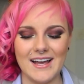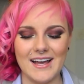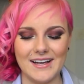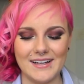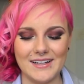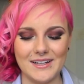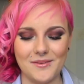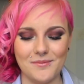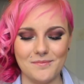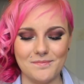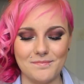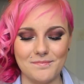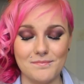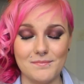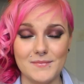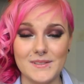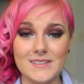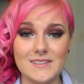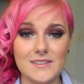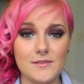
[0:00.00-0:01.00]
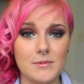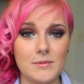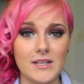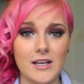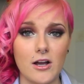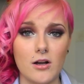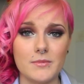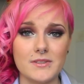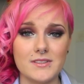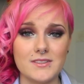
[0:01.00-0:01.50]
Um, please leave me
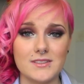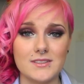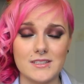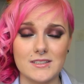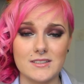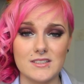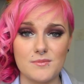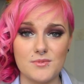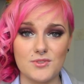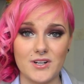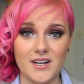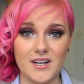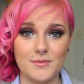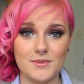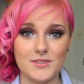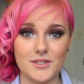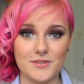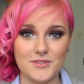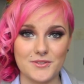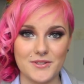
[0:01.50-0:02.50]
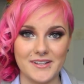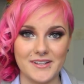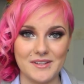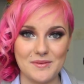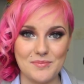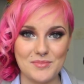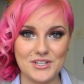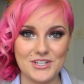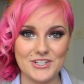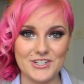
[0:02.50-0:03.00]
comments and subscribe. It's always
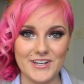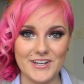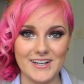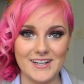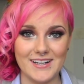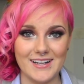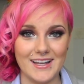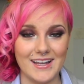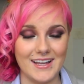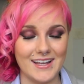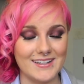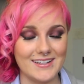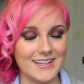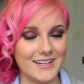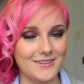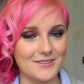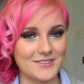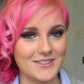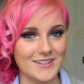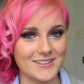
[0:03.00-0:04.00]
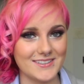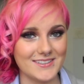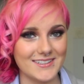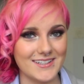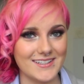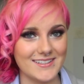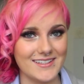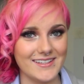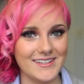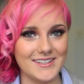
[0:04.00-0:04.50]
greatly appreciated, and I will talk to you
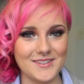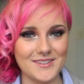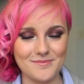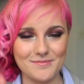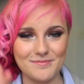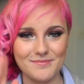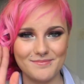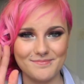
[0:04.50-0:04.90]
guys later.